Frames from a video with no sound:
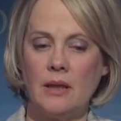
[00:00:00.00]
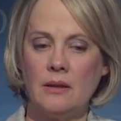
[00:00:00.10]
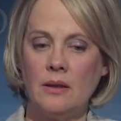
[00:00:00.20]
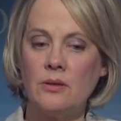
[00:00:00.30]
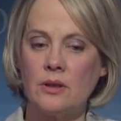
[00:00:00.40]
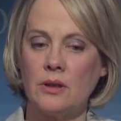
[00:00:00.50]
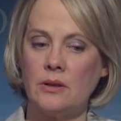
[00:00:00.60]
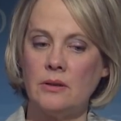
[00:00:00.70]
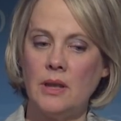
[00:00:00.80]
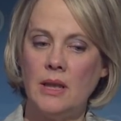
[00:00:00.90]
a
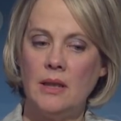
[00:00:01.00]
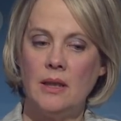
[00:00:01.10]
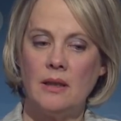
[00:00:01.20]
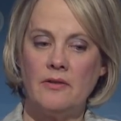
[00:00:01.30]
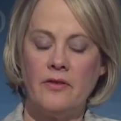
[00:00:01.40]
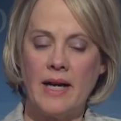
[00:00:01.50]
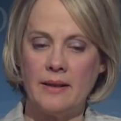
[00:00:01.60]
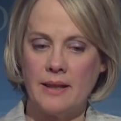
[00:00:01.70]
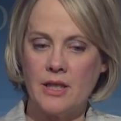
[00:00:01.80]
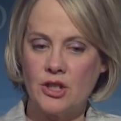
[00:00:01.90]
local
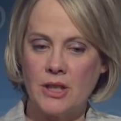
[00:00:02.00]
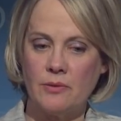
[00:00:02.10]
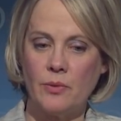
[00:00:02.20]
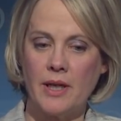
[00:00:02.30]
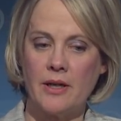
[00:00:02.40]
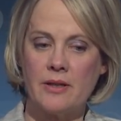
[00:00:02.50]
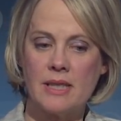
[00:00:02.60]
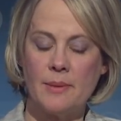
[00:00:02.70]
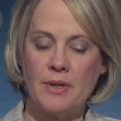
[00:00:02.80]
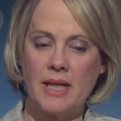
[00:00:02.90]
violation where
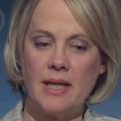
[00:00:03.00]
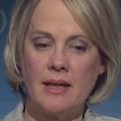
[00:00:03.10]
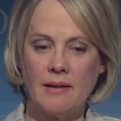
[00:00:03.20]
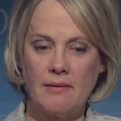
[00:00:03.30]
somebody